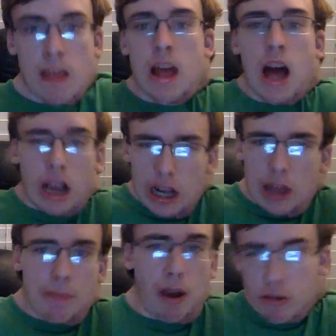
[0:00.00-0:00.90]
I'm gonna
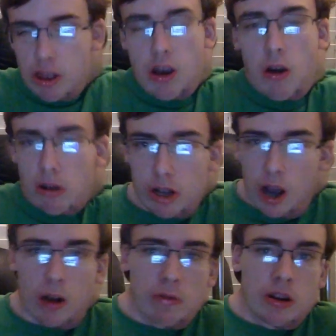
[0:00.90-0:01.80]
compare it to
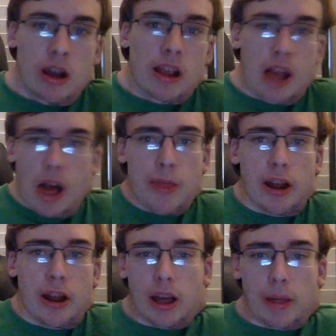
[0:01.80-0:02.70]
Naruto. Not because
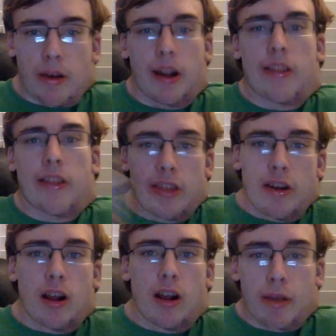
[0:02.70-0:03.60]
I'm comparing it to
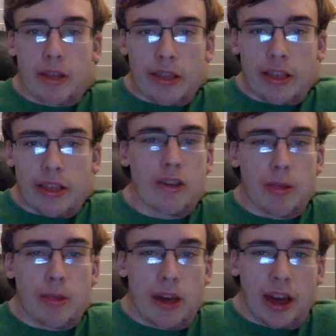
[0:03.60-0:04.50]
theory, but this is just
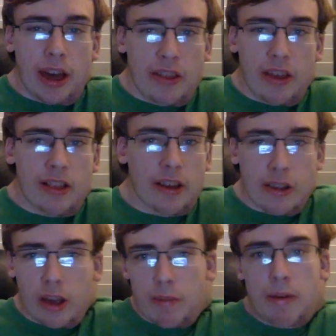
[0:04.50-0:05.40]
the easiest thing to
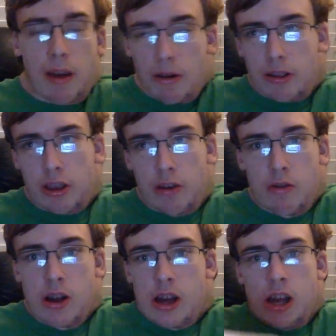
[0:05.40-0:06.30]
compare it to.
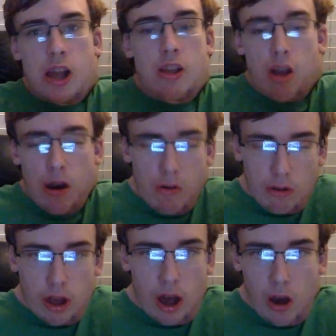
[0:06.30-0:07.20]

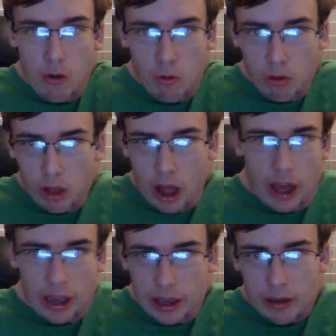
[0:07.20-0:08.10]
Naruto, like
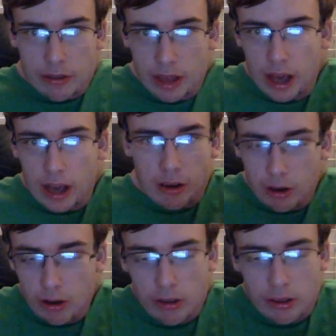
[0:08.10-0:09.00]

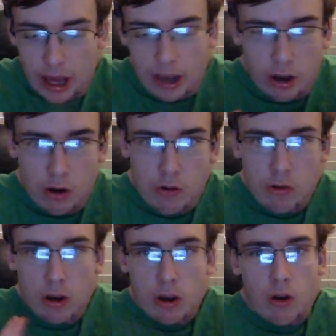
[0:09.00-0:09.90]
Deku,
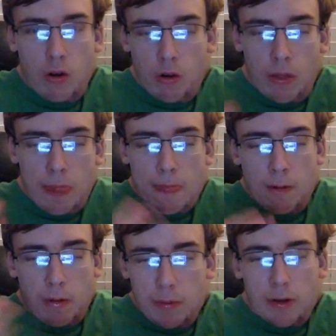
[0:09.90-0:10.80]
or
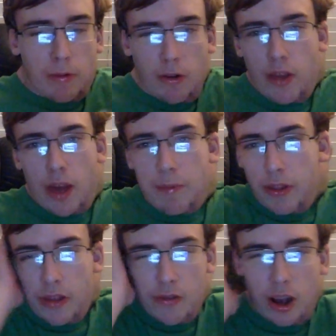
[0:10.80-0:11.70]
whatever his real name is, I
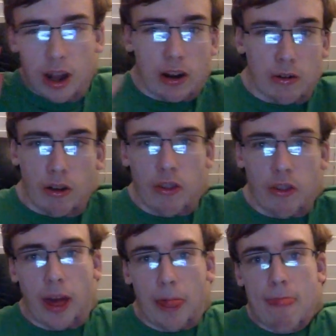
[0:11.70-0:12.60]
forgot his real
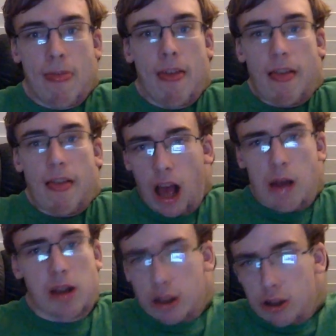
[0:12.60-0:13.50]
name. Like, I would
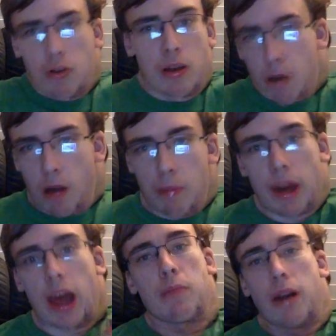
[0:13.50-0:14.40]
have to rewatch the
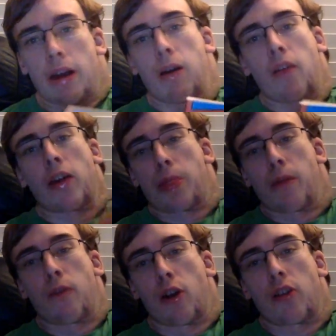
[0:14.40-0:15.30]
anime, well, at least the
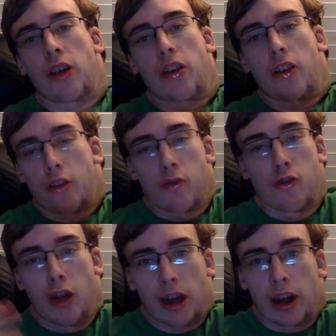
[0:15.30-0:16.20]
first season, to really
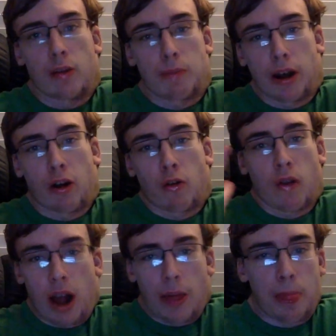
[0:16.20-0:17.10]
get a better
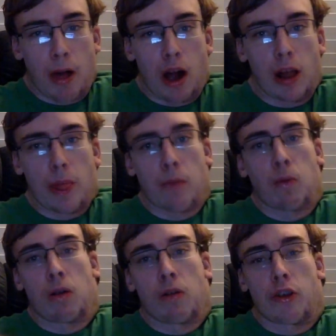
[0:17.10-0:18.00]
grasp on it before
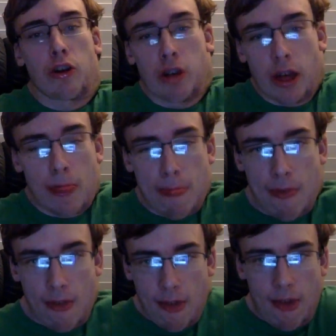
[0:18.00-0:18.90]
I reviewed it.
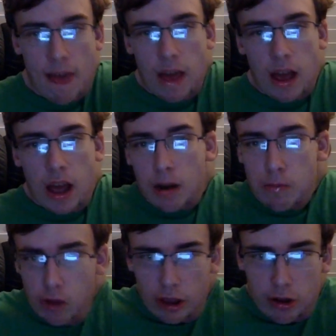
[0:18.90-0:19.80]
And I'm
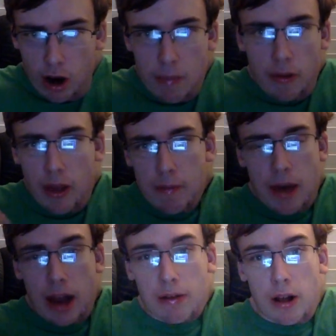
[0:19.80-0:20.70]
really sorry about that
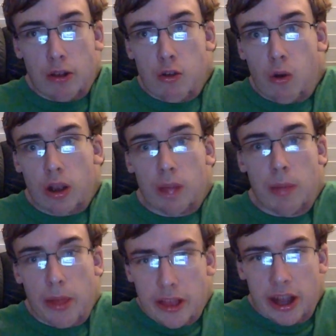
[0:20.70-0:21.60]
background noise, I'm in
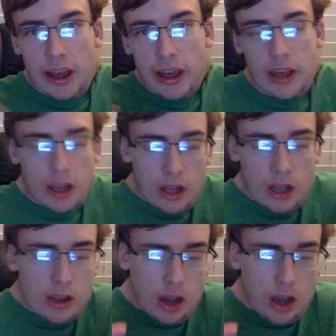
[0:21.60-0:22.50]
the city.
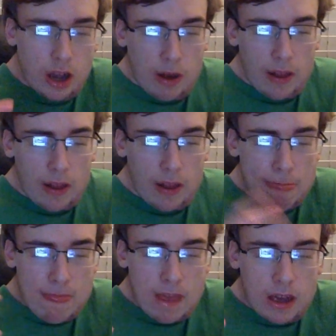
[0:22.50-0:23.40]
No, but
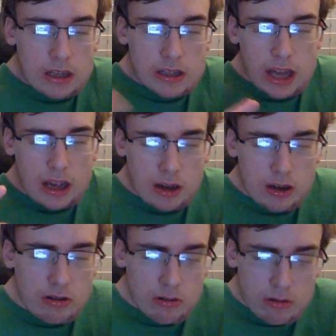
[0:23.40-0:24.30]

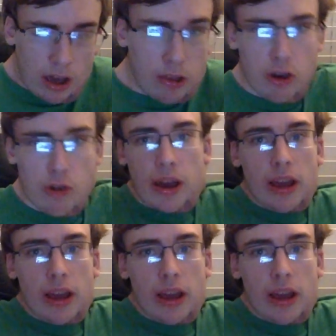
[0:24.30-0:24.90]
Deku, Izumi,